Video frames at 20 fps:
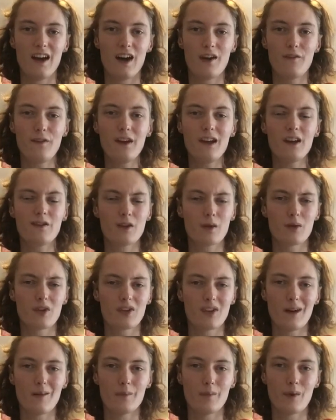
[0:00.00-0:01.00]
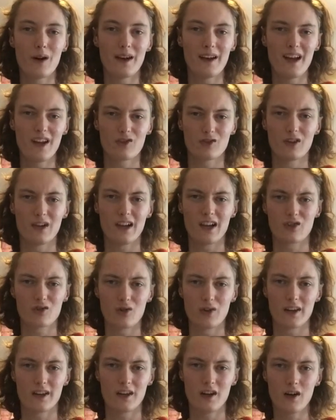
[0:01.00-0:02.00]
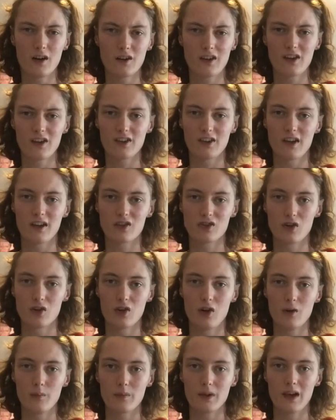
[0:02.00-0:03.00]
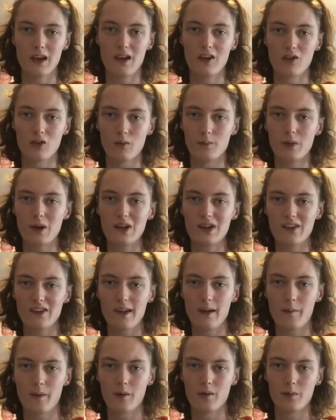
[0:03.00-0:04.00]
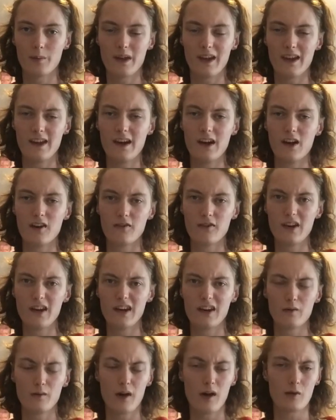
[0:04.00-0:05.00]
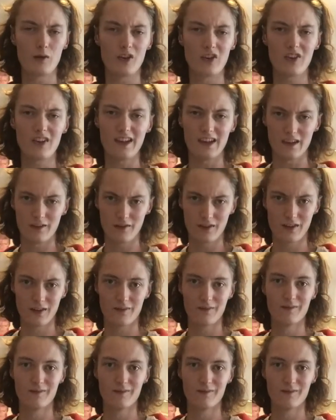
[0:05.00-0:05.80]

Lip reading: I feel if it was done by an actual electronic artist like John Hopkins or Bicep, it would be really well received.